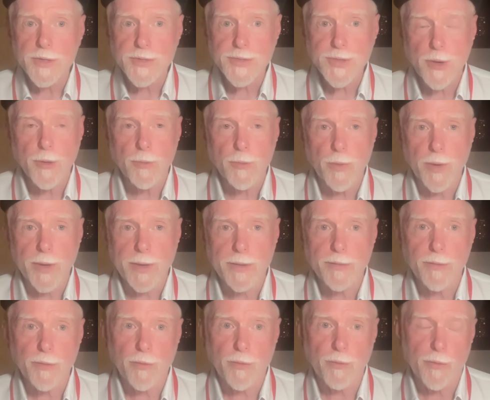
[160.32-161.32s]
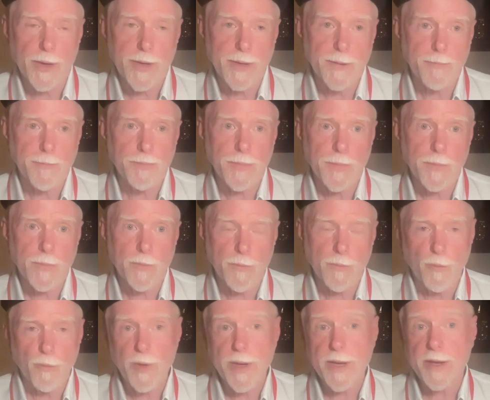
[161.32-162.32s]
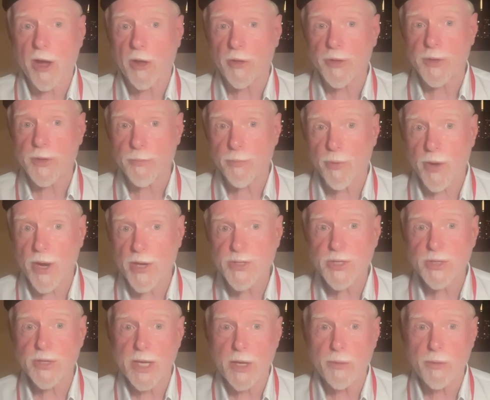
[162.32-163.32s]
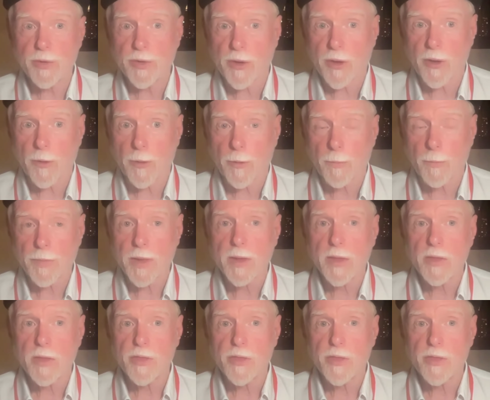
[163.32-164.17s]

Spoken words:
So what we call depression, he would call